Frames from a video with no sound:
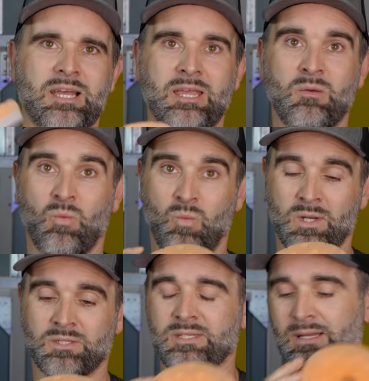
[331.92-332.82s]
a
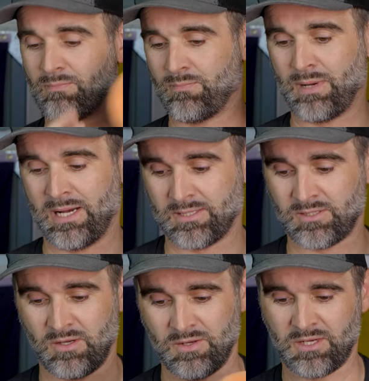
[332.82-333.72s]
one-step pad,
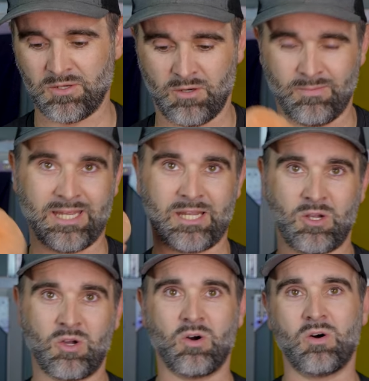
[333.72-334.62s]
so you can normally
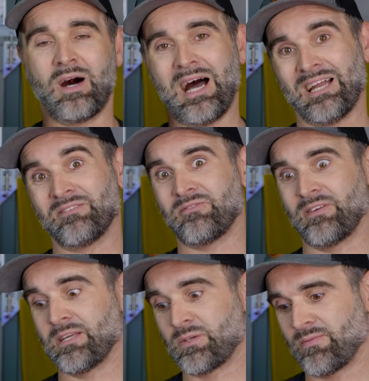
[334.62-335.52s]
cut and
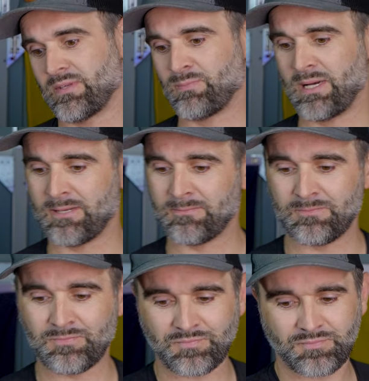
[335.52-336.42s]
finish with this pad.
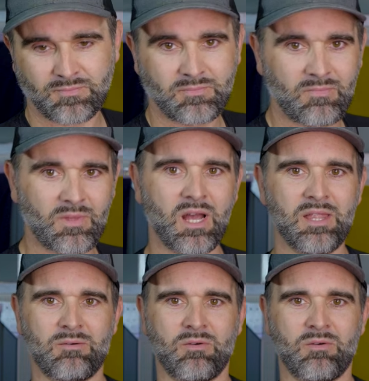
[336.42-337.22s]
And